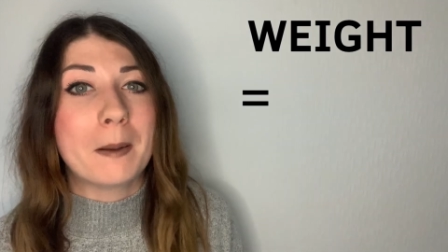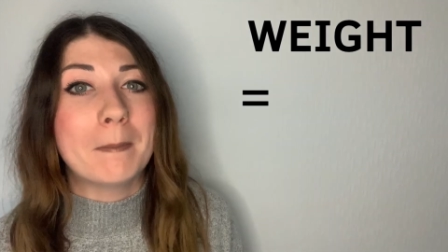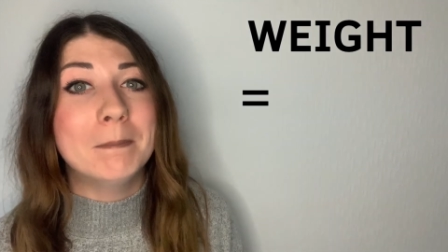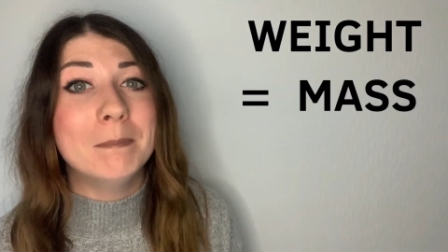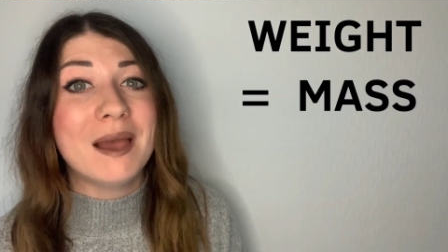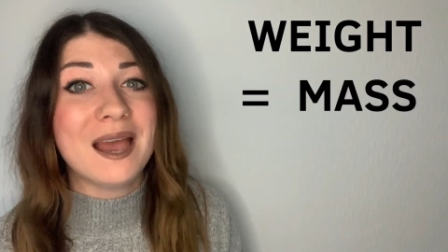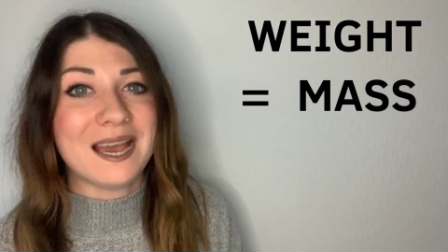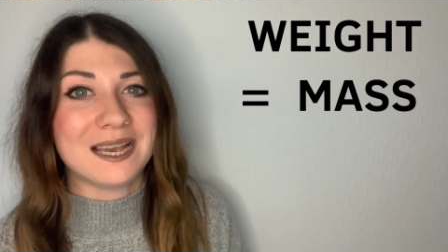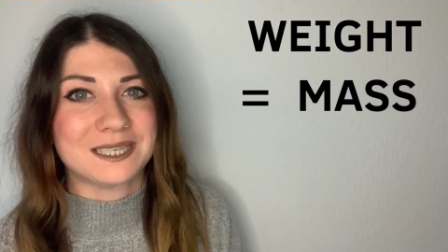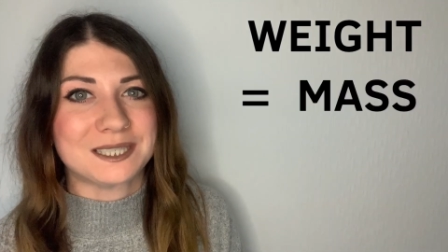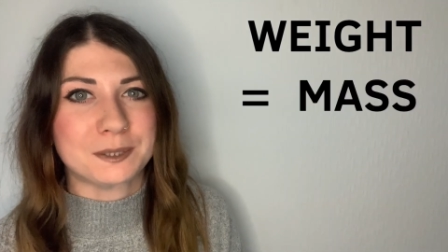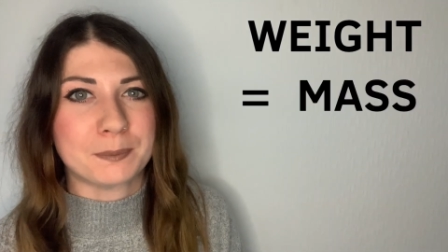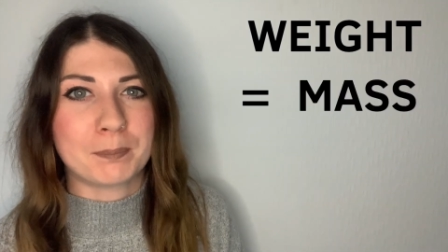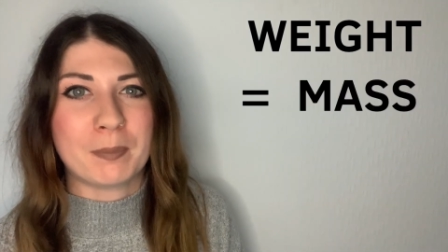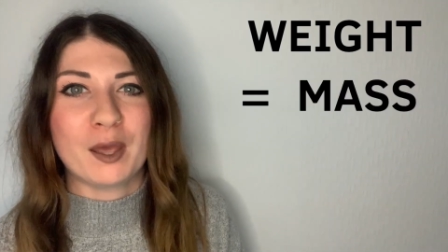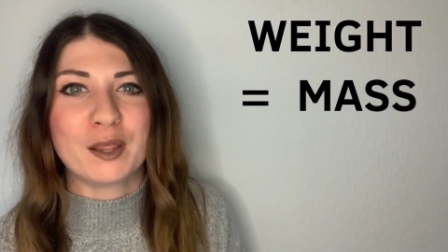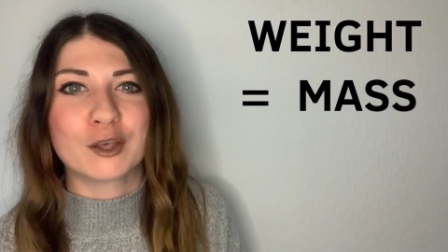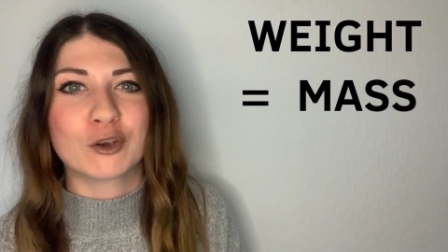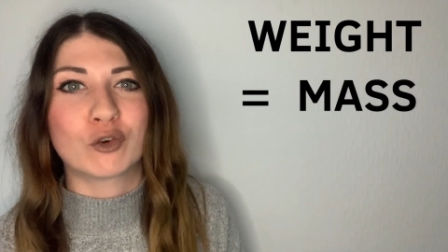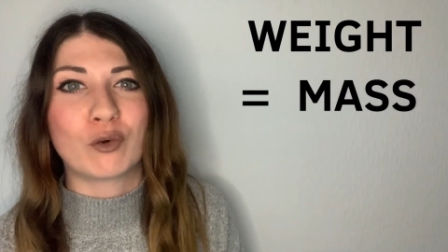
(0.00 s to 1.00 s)
mass
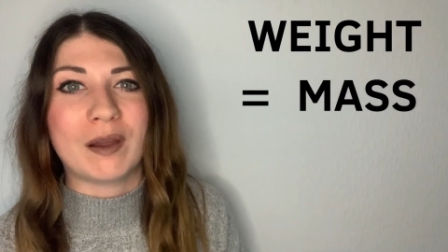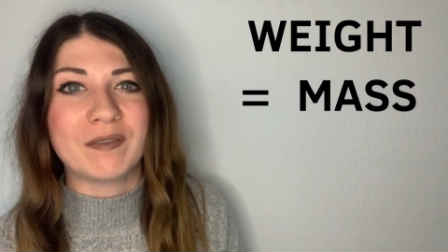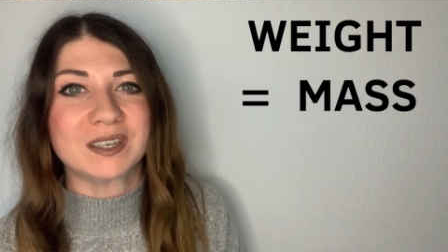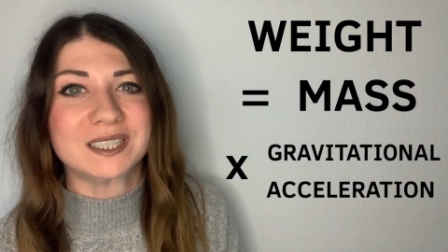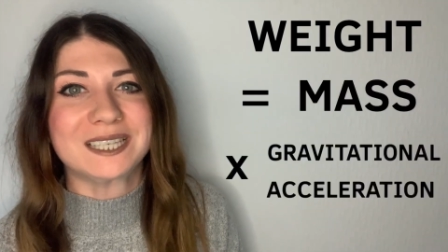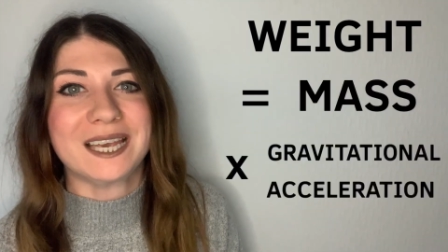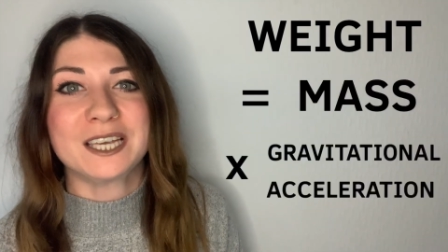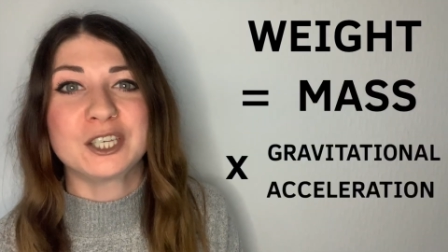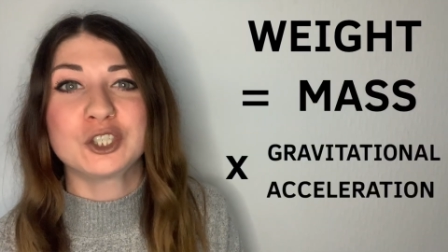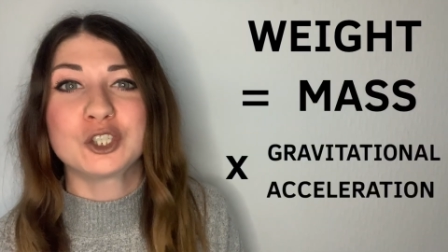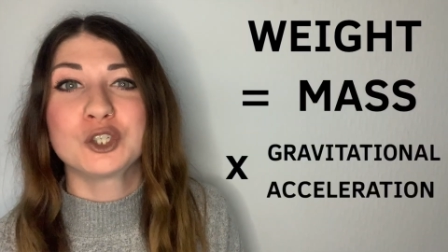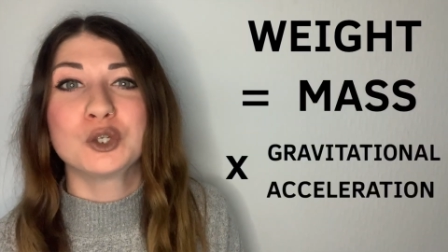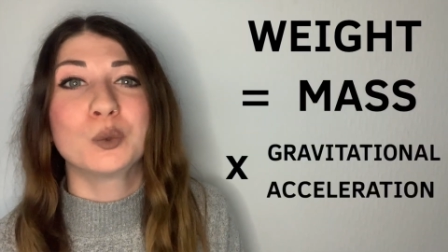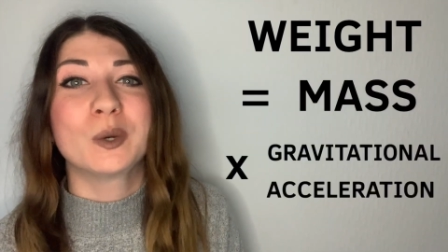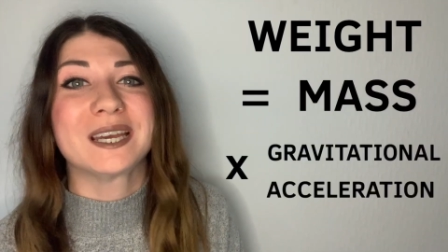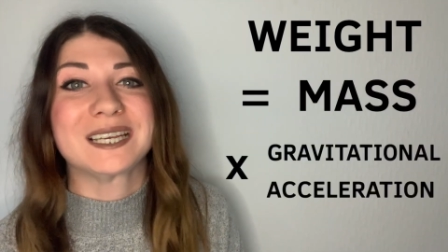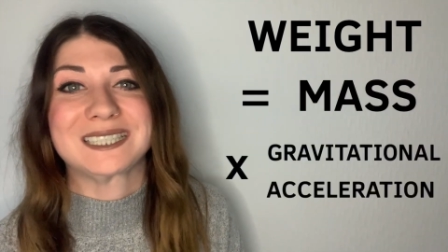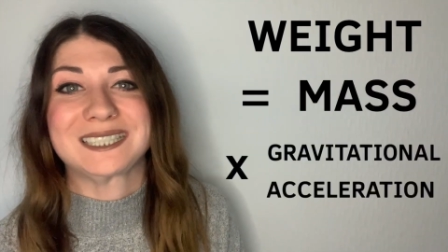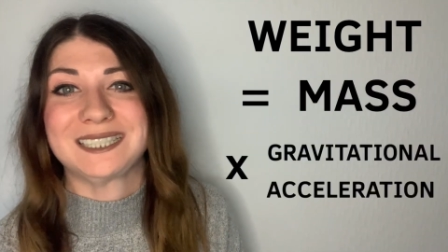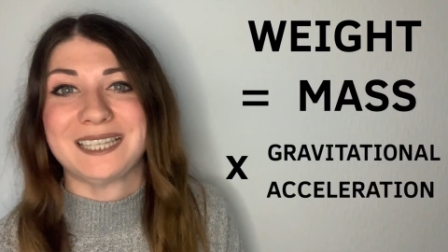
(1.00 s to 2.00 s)
by the gravitational
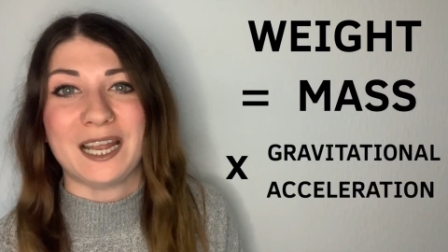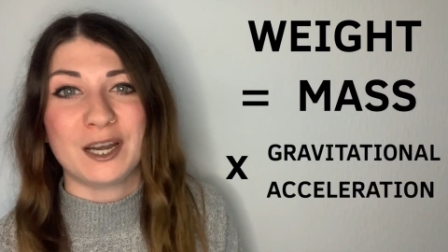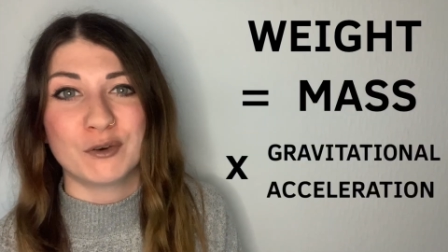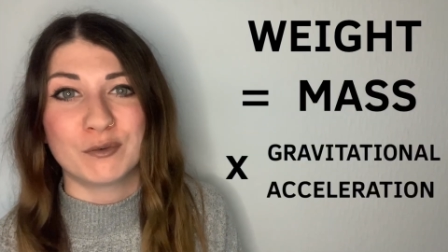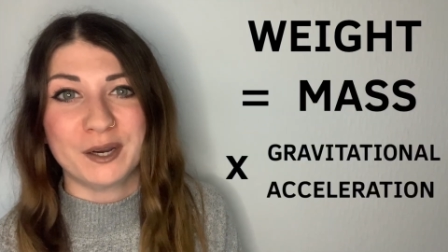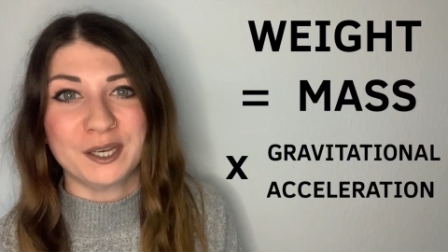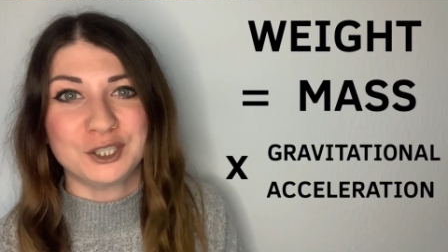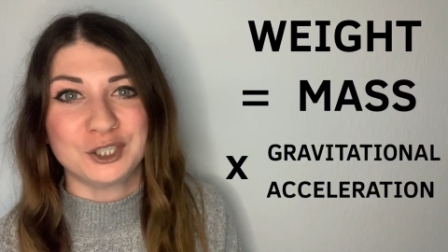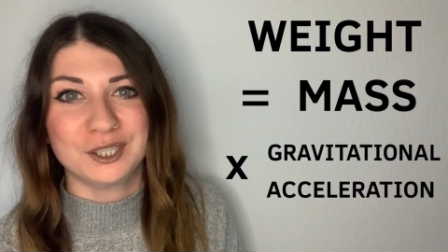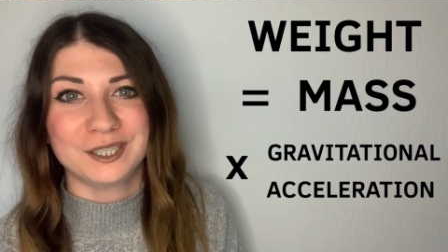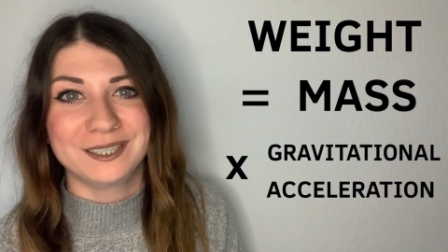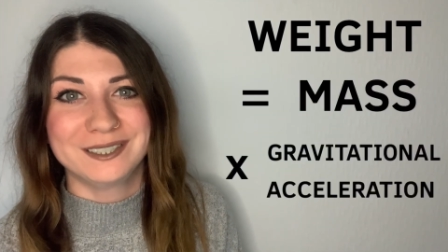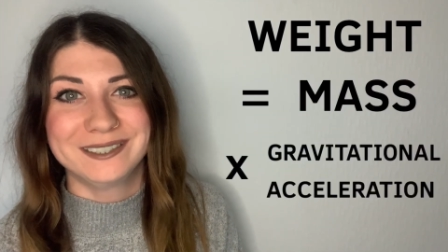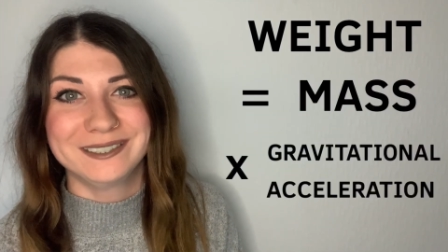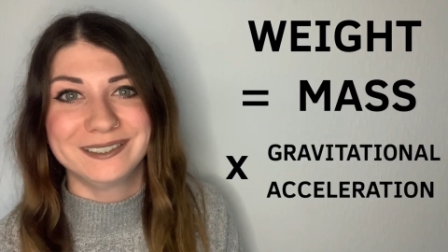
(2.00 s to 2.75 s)
acceleration.